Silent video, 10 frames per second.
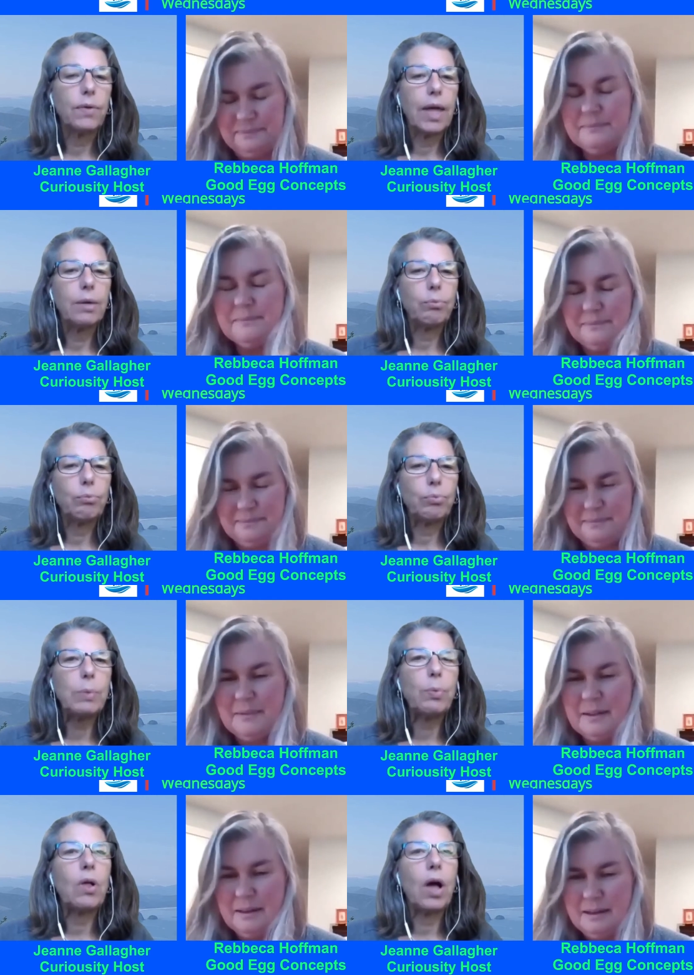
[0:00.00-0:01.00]
Speaker 1: so
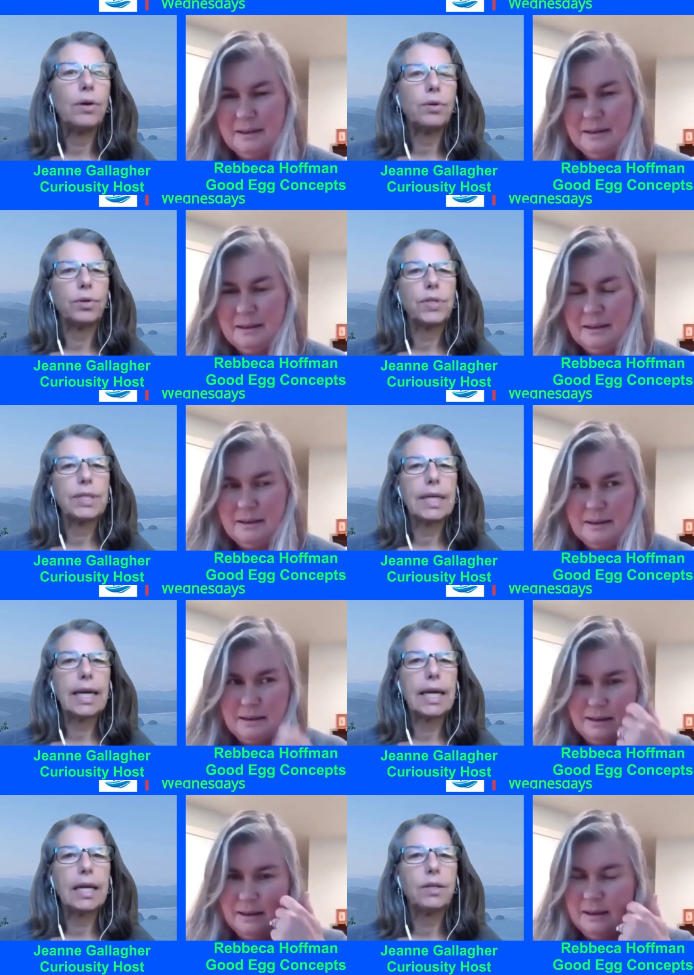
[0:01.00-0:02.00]
that people
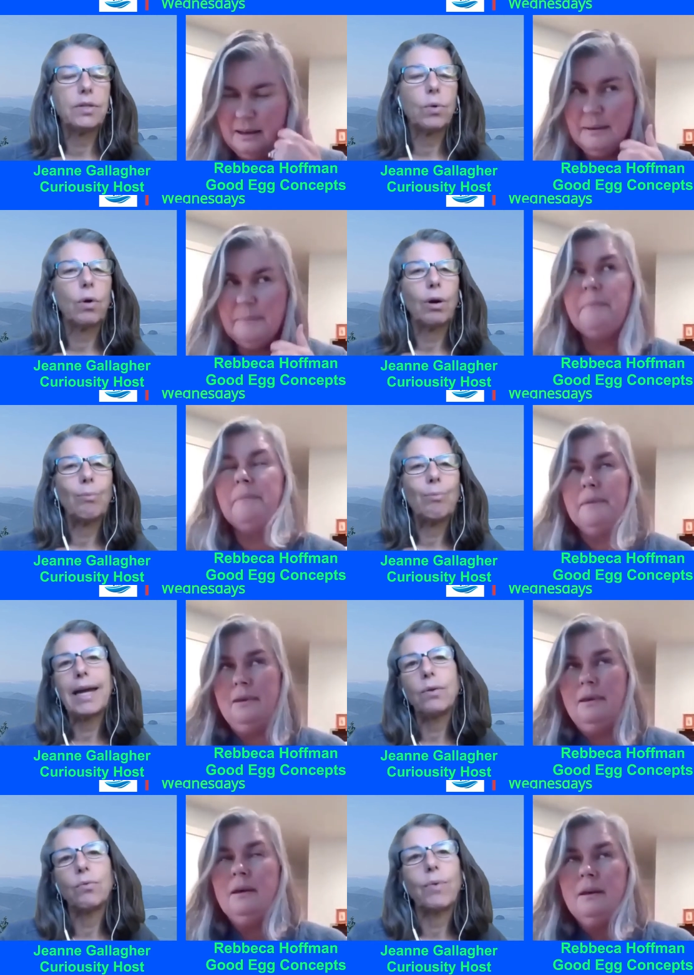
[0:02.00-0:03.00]
understand
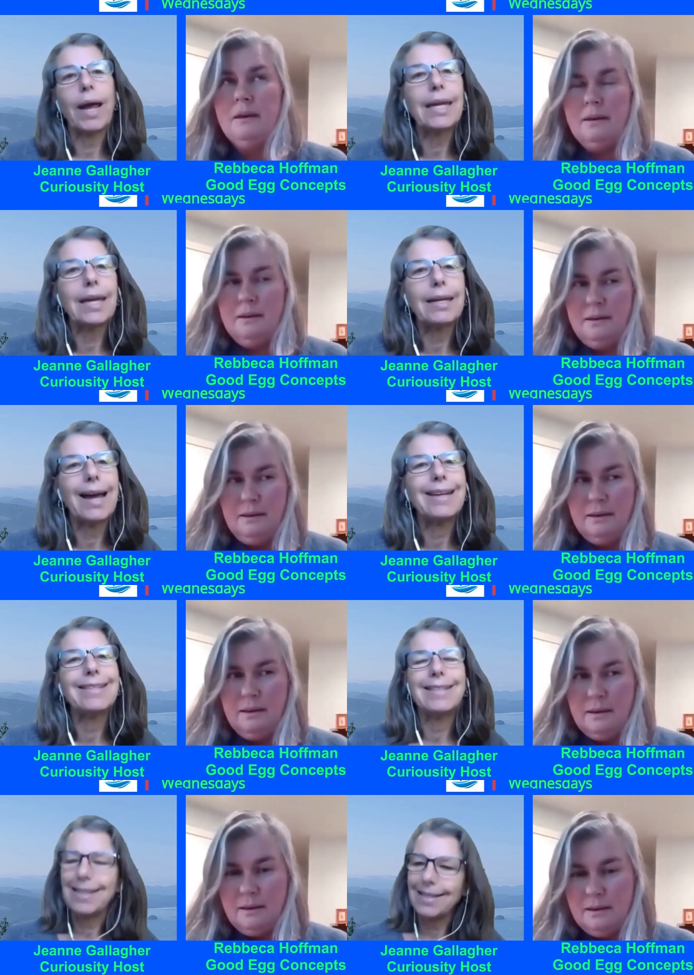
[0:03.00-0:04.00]
or might
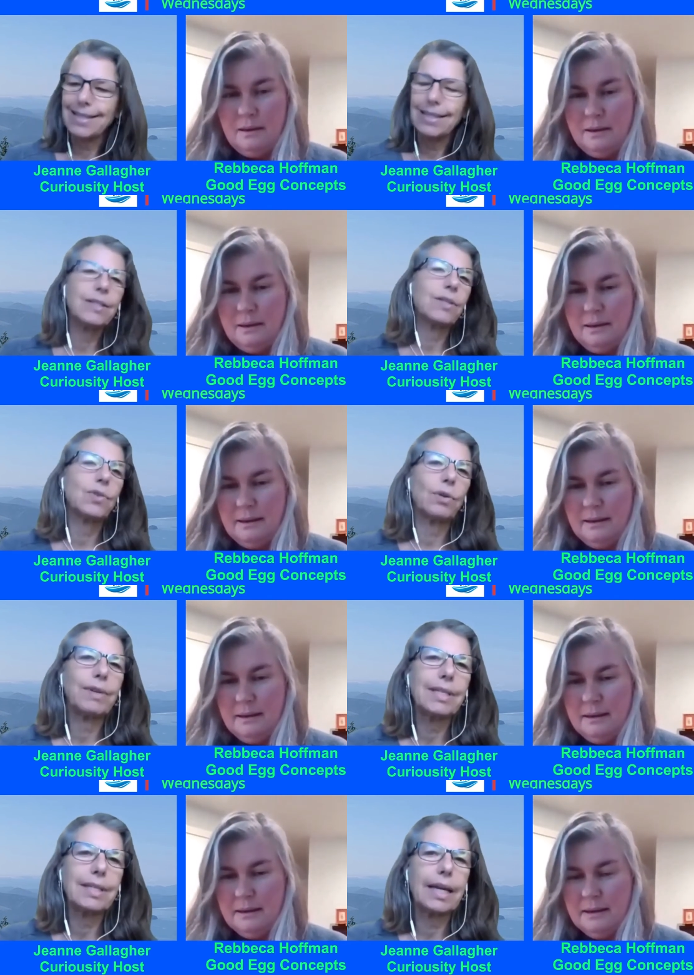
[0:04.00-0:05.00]
recognize this is
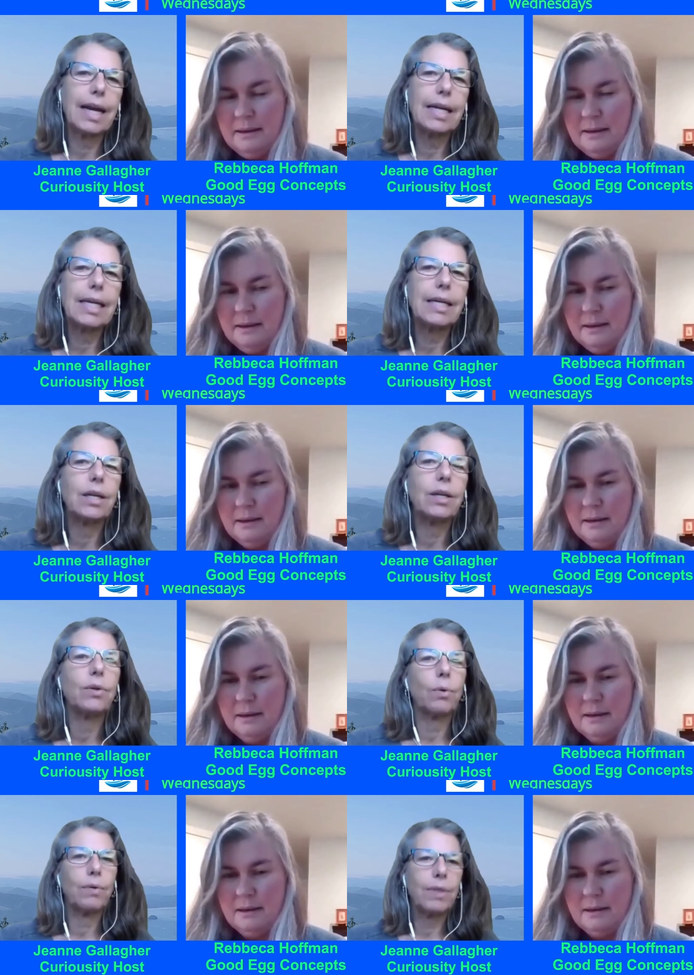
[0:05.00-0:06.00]
a service that I
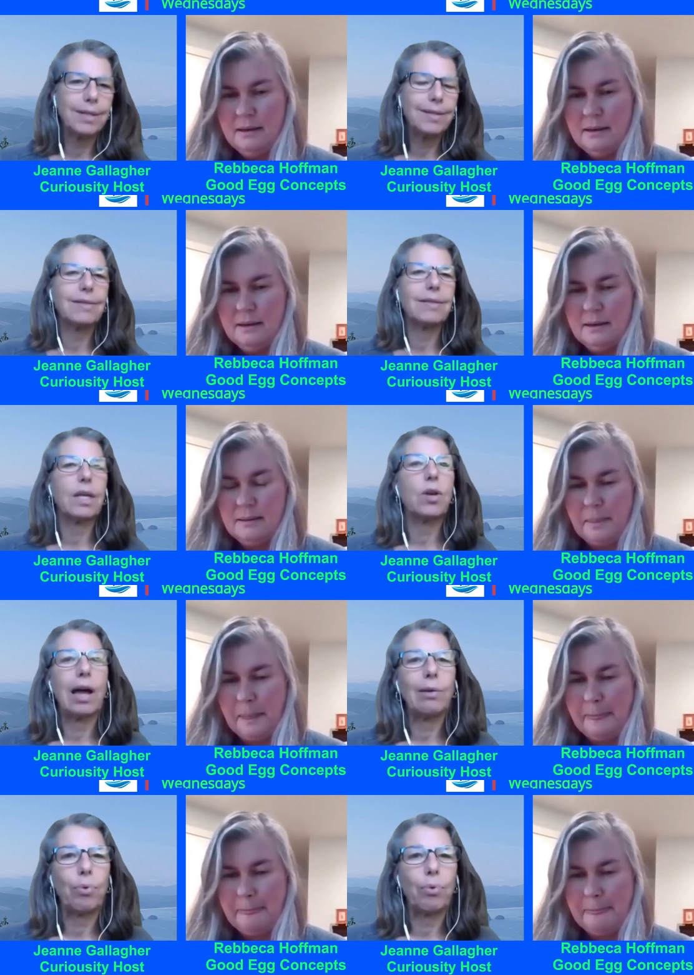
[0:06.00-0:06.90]
needed or this is the